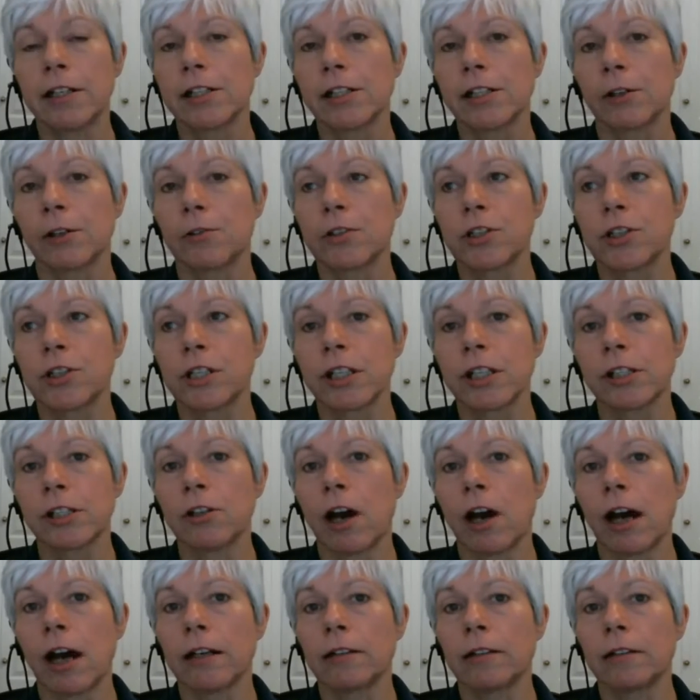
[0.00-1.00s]
So she's
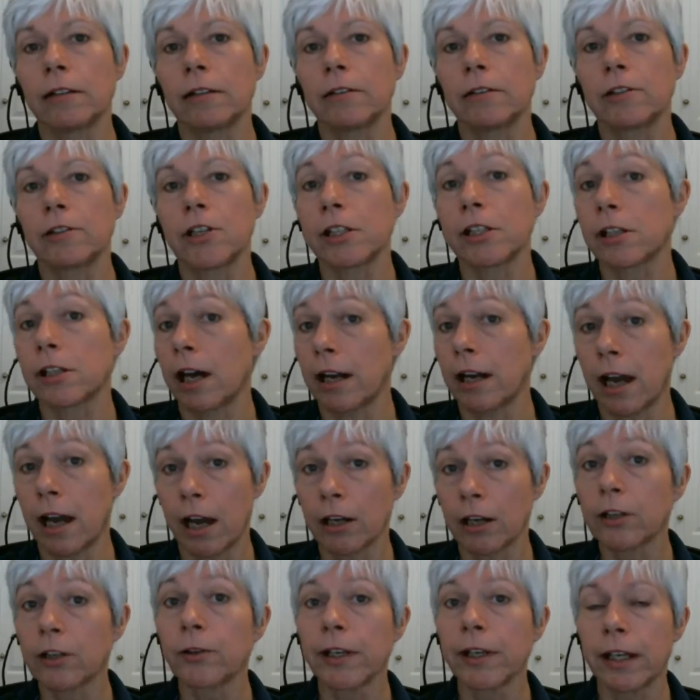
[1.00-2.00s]
not
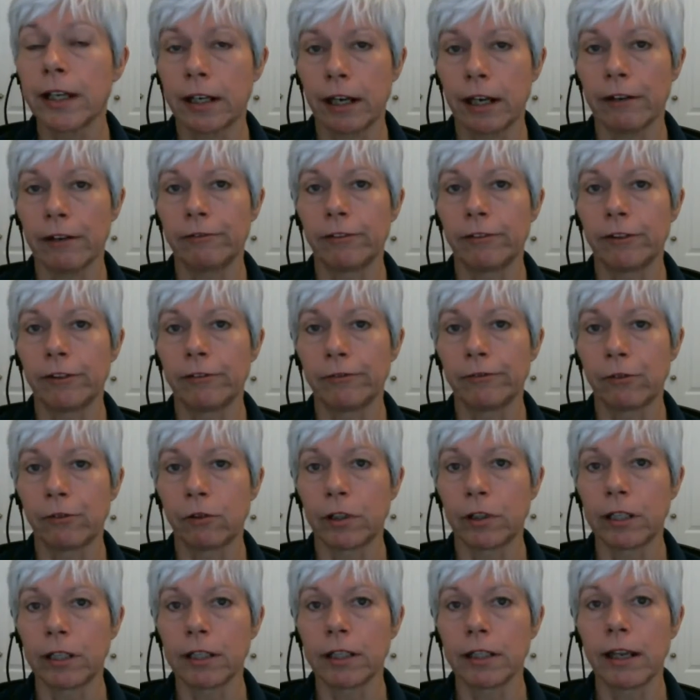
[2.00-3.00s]
hungry enough
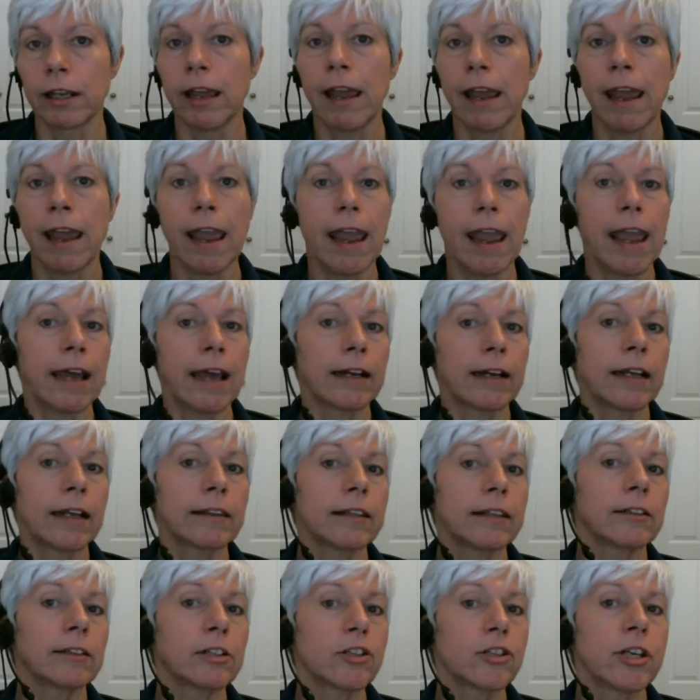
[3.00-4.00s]
for it. And I
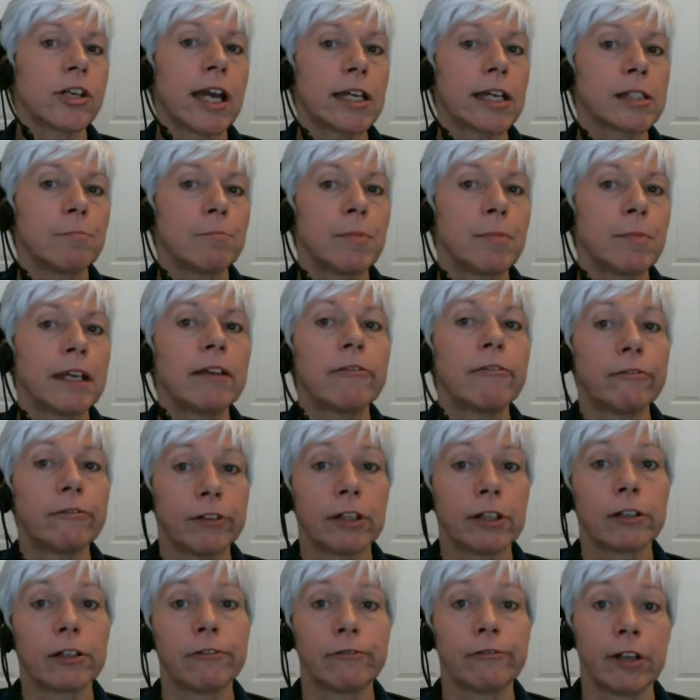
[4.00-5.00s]
think that she has a big
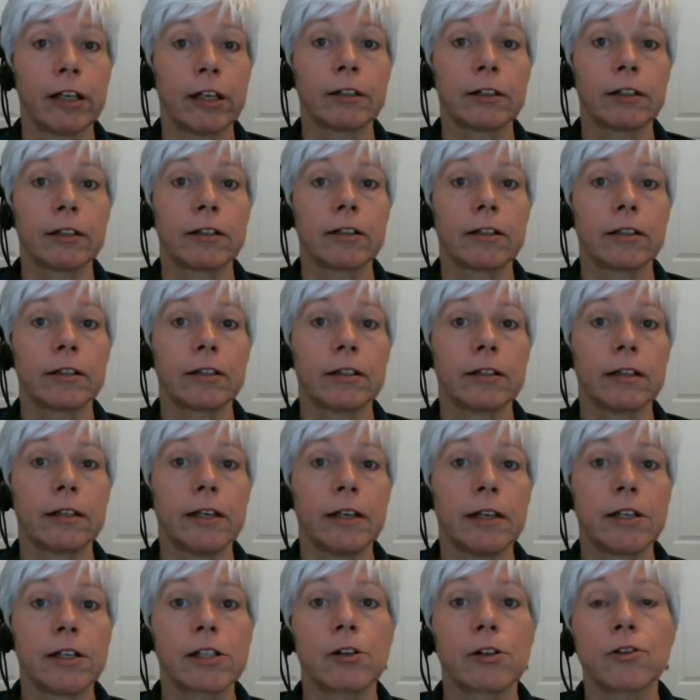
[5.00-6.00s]
fear of failure.
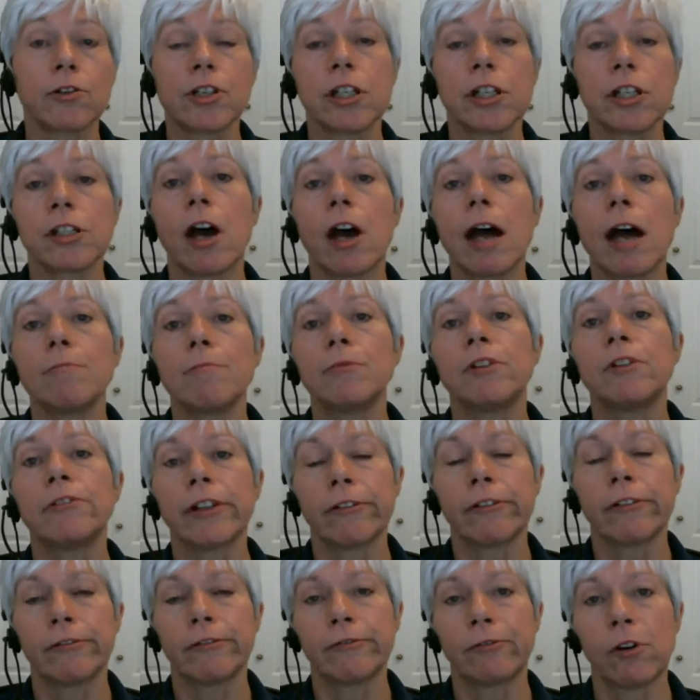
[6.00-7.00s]
So she's not
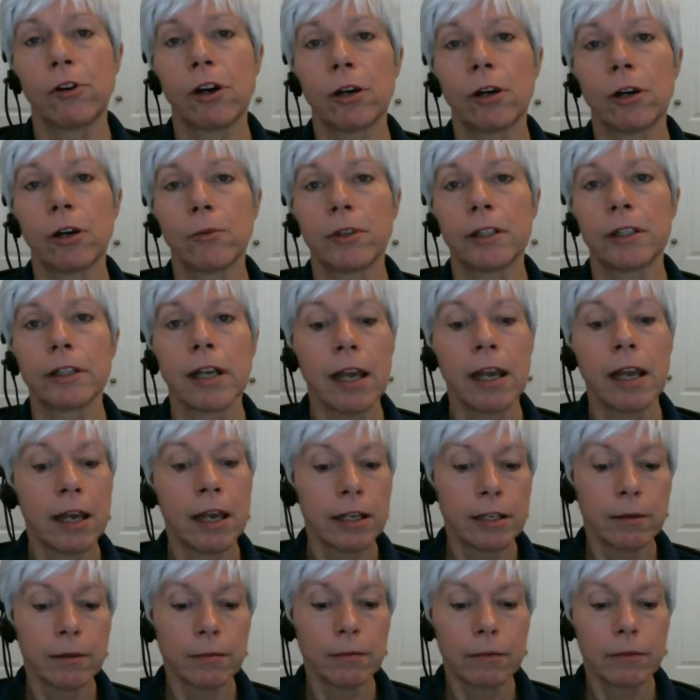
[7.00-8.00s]
moving forward.
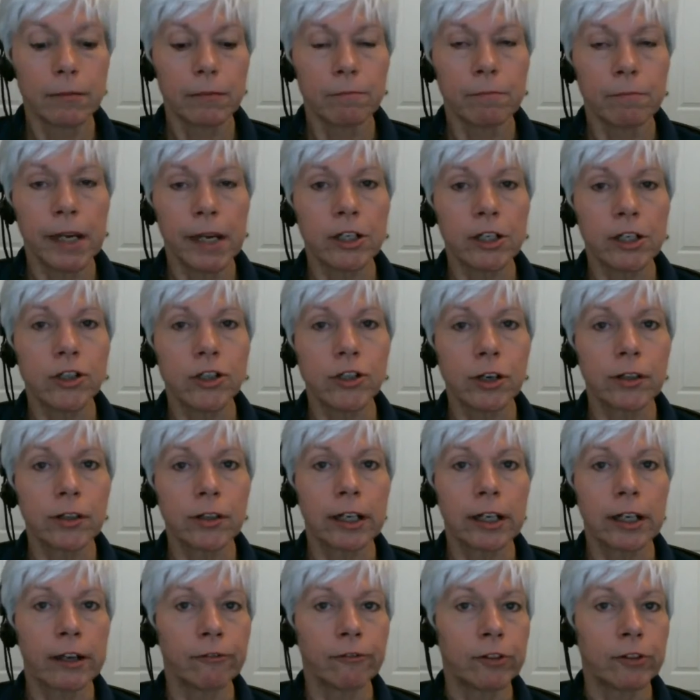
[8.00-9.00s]
Make sure
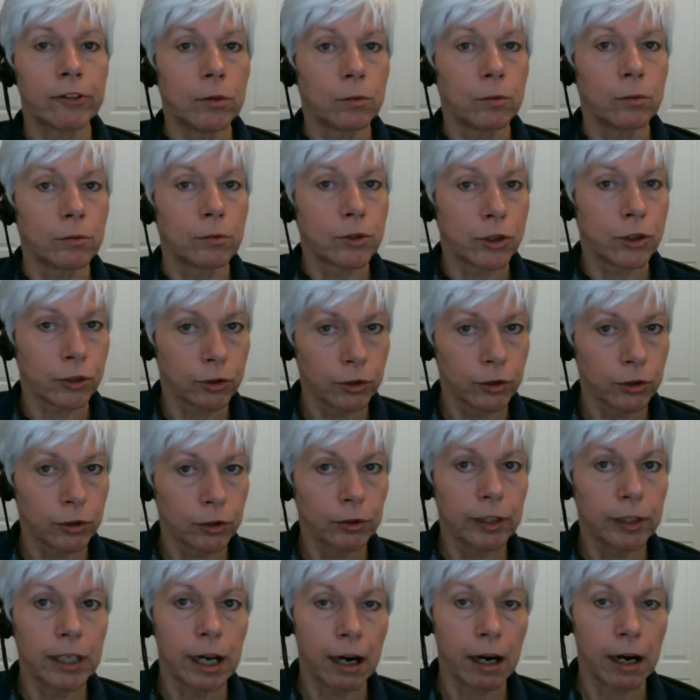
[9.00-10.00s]
that if you
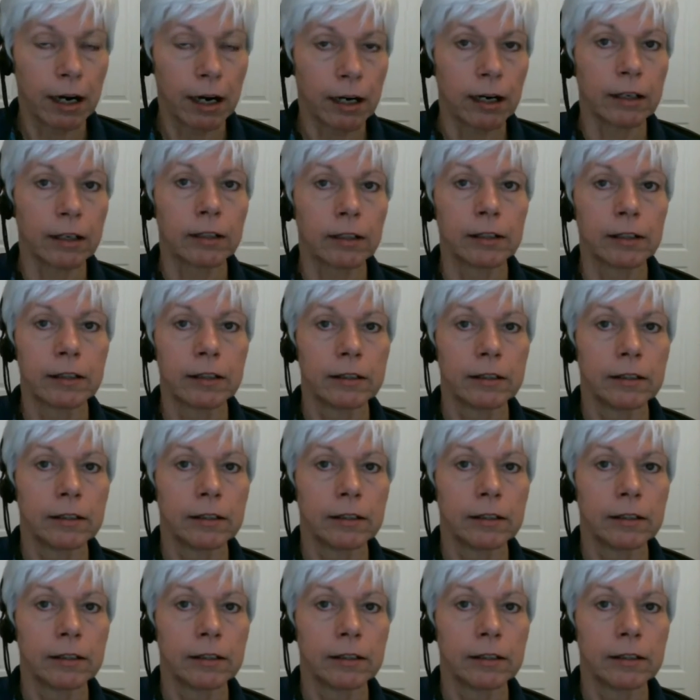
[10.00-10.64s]
truly are